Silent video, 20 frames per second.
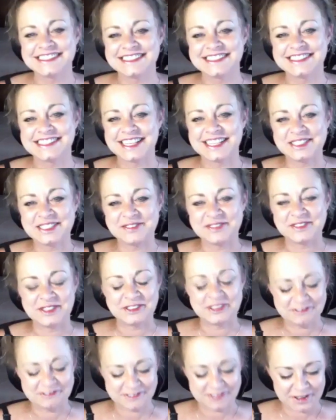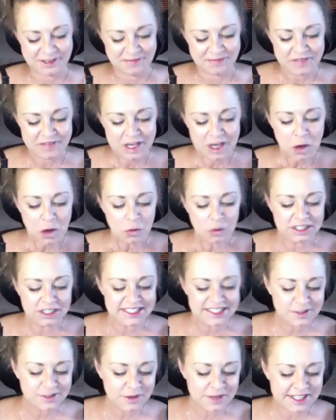That's wonderful. Yeah. Well,
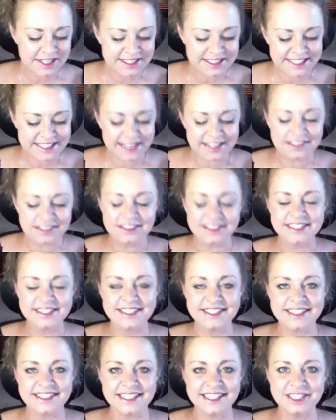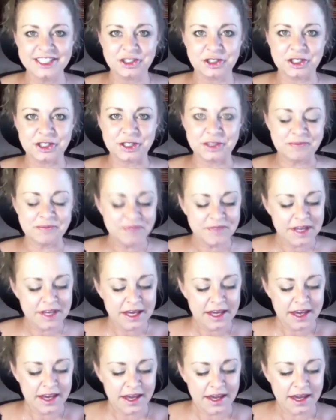let's go ahead and take a listen to Daydream
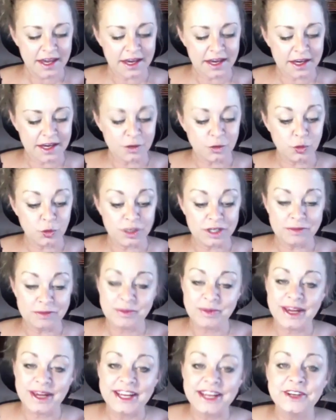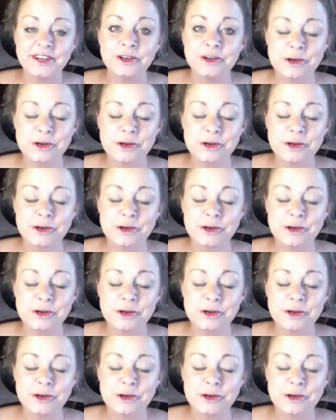and written by Andrew